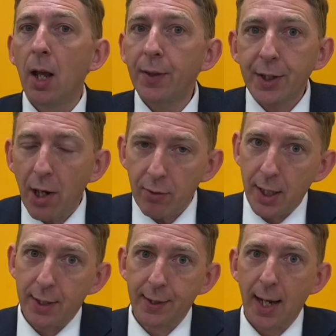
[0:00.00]
They don't
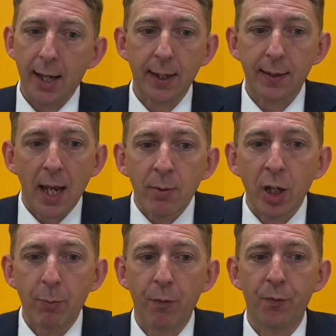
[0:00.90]
need to stay in the same
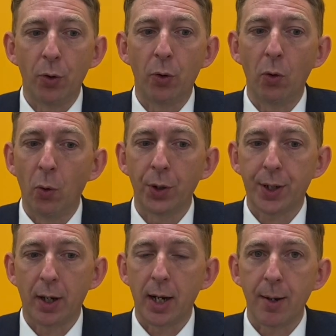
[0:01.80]
group of 4 all the
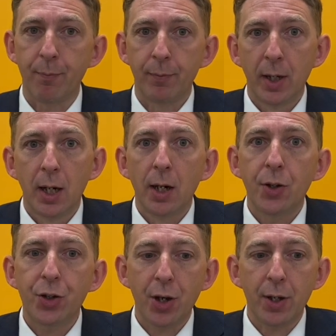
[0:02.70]
time.
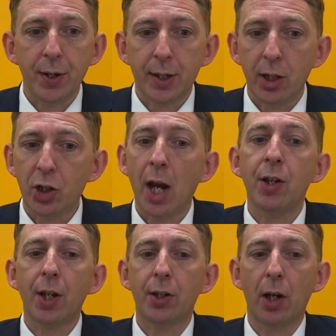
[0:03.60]
Students can
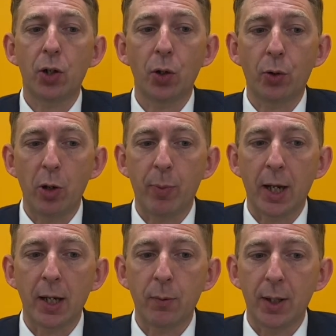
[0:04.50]
change their social
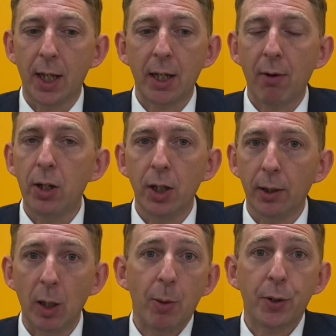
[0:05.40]
groupings within their own year
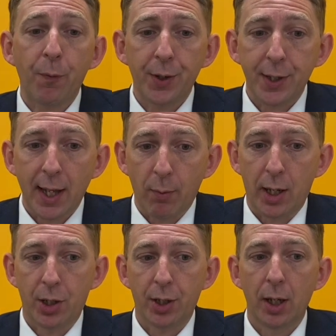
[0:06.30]
group as often as they
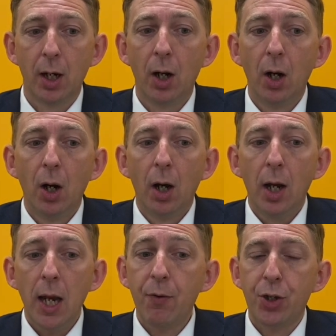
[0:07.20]
wish.
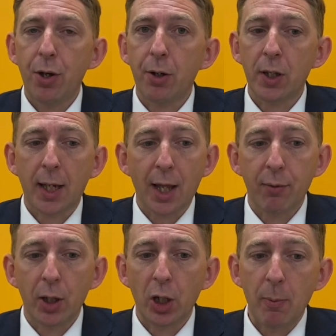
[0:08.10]
If students gather
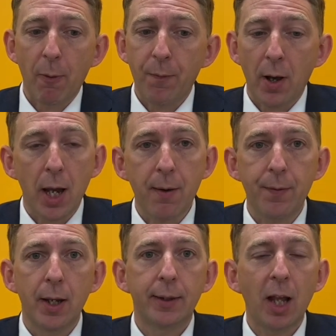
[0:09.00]
in a group of 5,
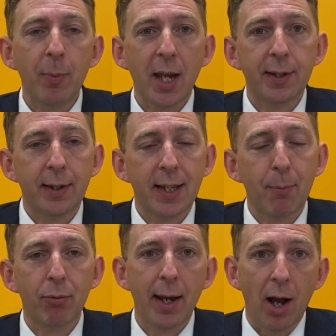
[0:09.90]
they'll be asked to
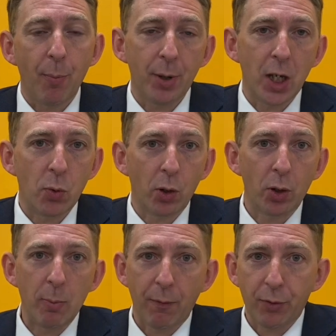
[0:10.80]
separate up into a
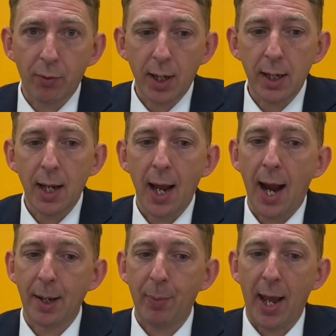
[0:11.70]
group of 3
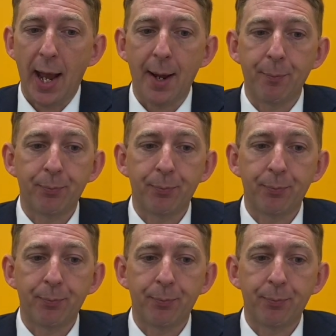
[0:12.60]
and a pair.